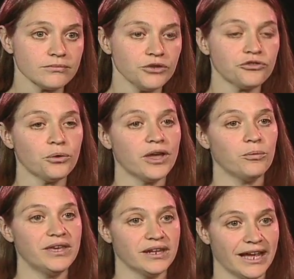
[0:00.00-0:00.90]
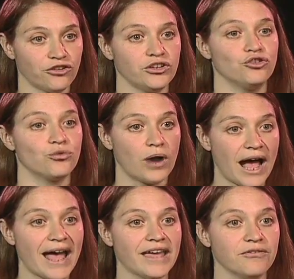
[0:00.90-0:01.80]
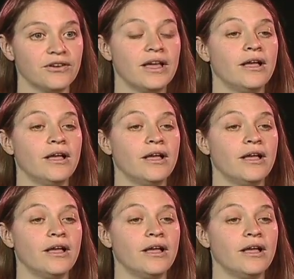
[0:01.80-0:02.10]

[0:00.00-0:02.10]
so that we can actually drive